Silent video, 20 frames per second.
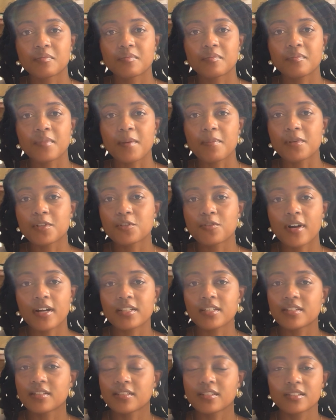Maybe try
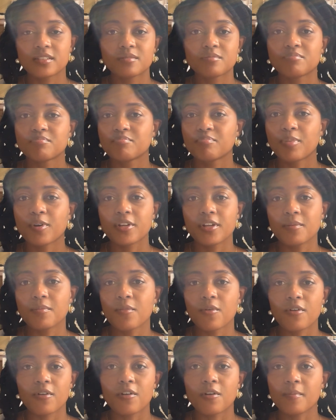to put it
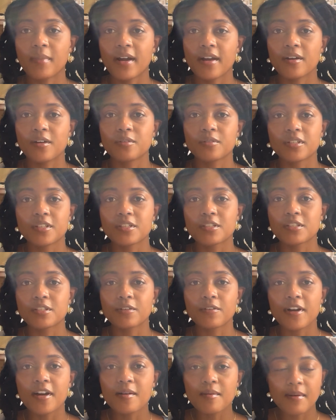more on my own
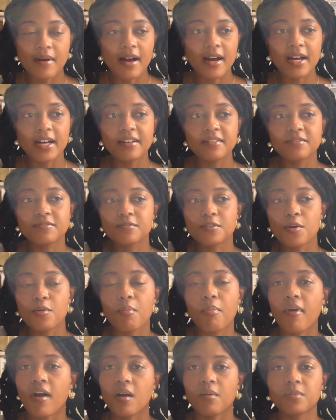Instagram. I have no
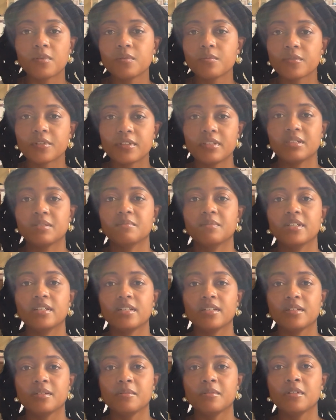problem with
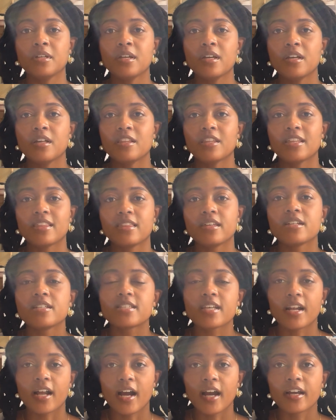admitting the things
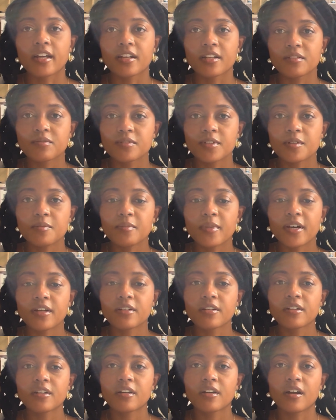that I could have done
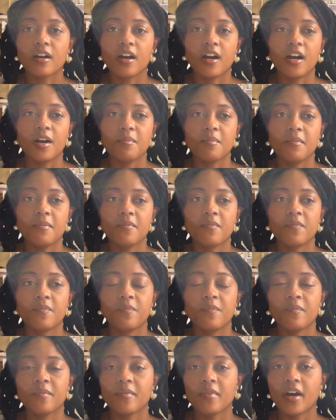better.
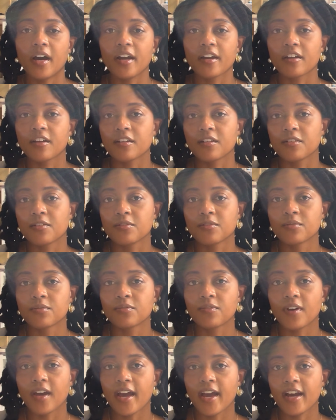I could
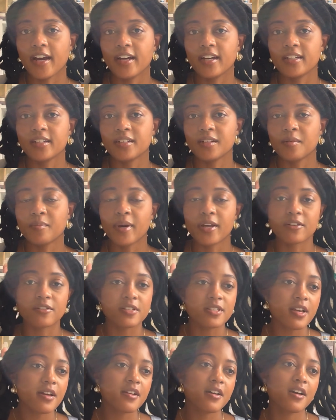have had a better
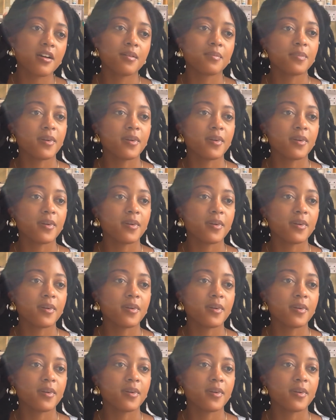setup.